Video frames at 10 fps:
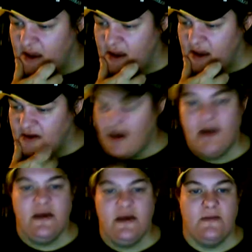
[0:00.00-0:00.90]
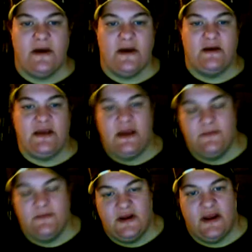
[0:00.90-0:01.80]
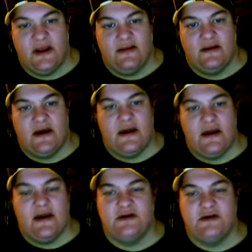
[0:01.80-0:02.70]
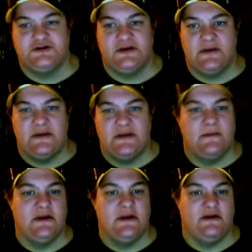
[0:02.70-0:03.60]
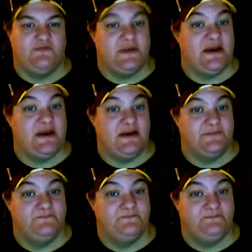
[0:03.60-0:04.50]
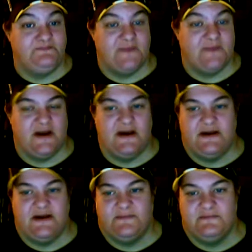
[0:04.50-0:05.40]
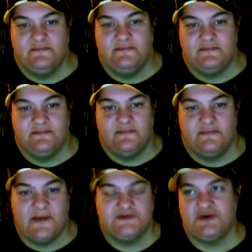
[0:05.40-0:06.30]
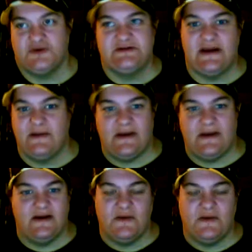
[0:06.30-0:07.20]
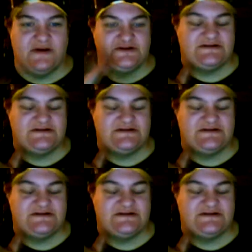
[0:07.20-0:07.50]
talking about a game today that I actually am in the middle of playing. I'm so excited about it. I want to just